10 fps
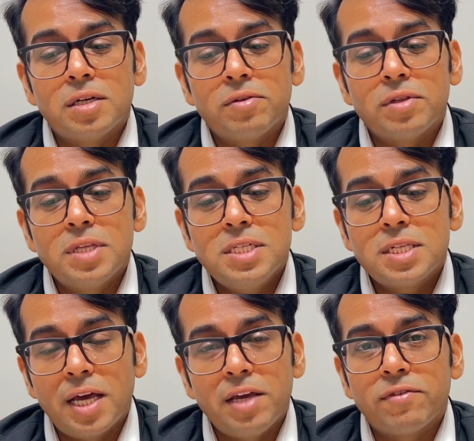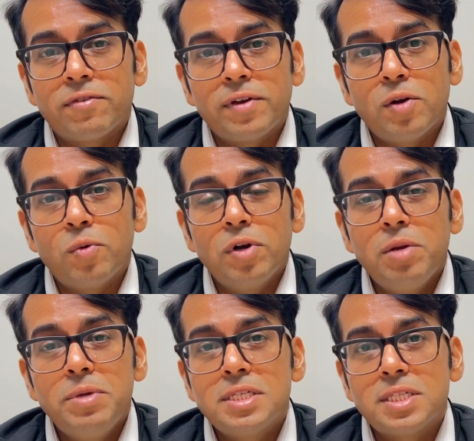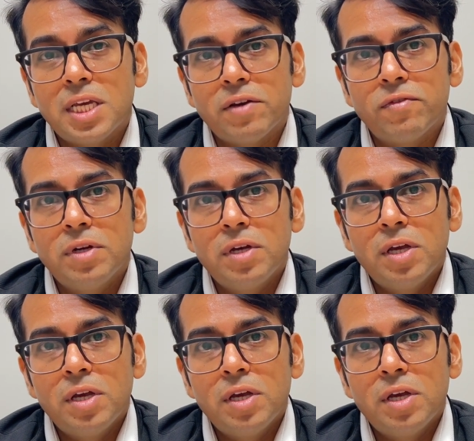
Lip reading: this life can only be saved